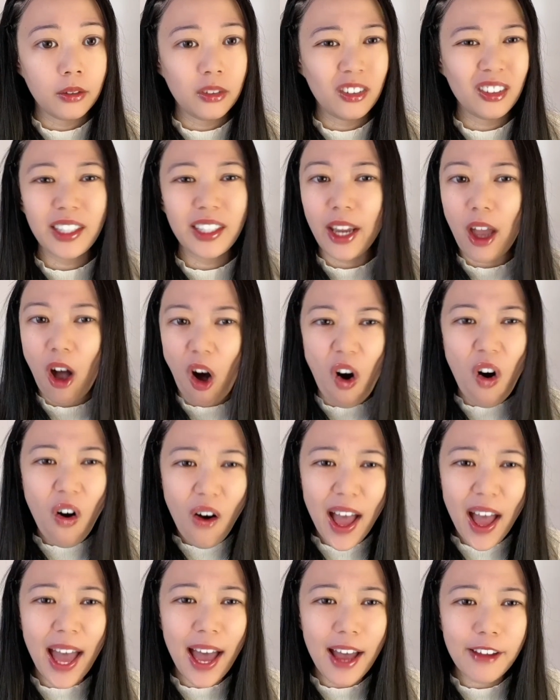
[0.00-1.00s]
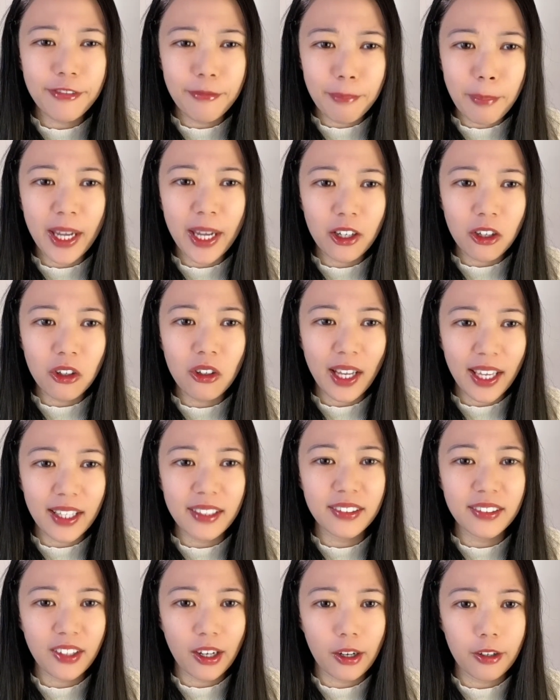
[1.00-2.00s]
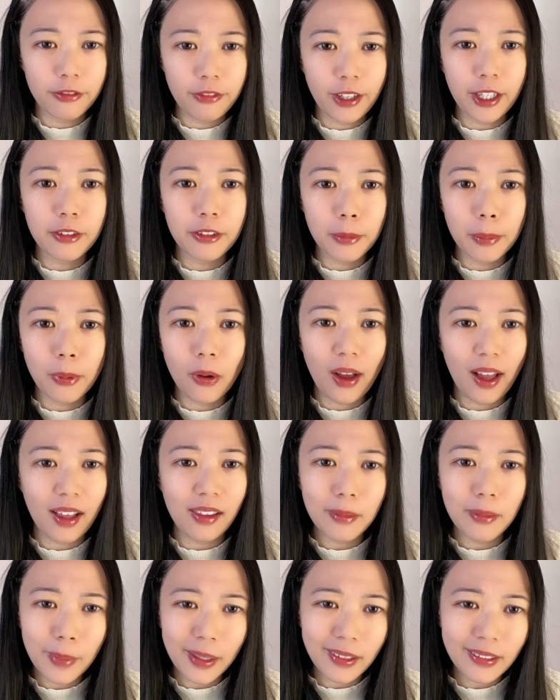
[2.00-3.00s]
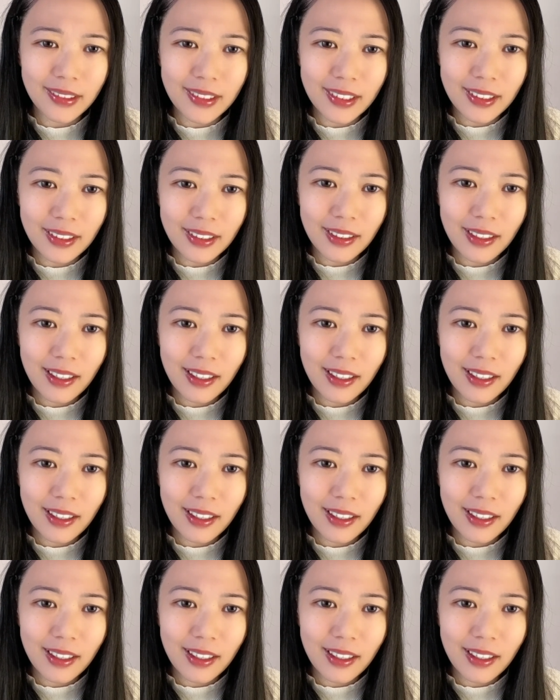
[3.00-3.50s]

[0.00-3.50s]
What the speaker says: Do they all have metal as their favorable element?